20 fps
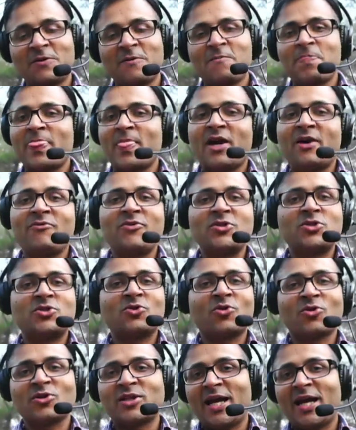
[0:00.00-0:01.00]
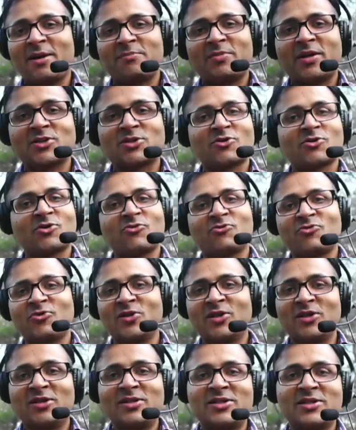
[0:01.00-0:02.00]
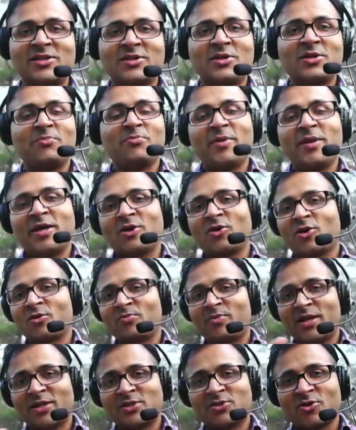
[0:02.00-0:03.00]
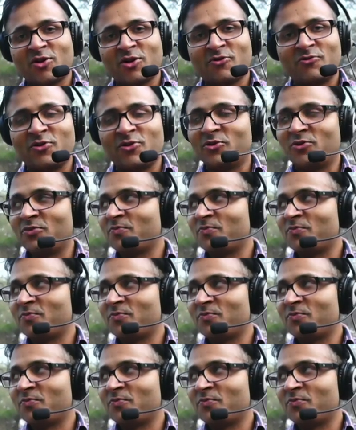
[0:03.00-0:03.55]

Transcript: I wish you all the happiness of the world. May God bless all of you.